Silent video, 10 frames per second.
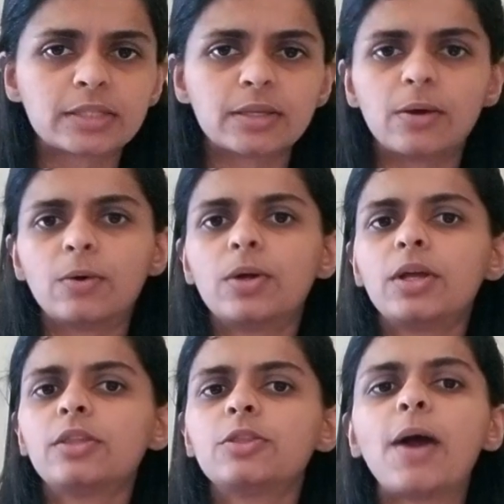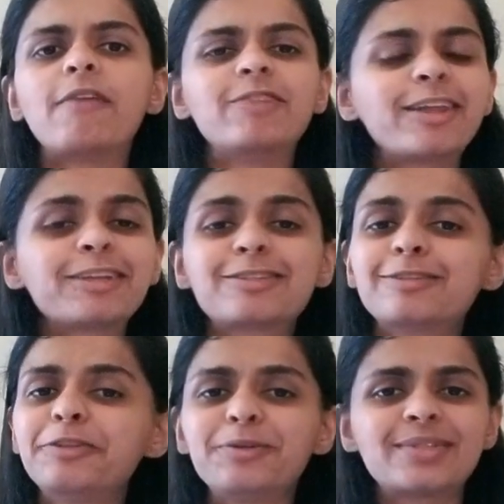So you have nothing to
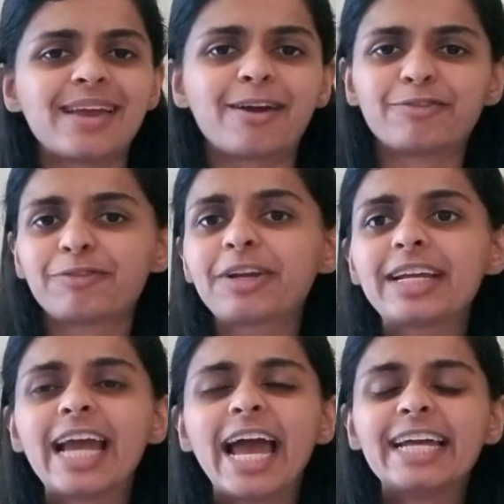lose. They are free.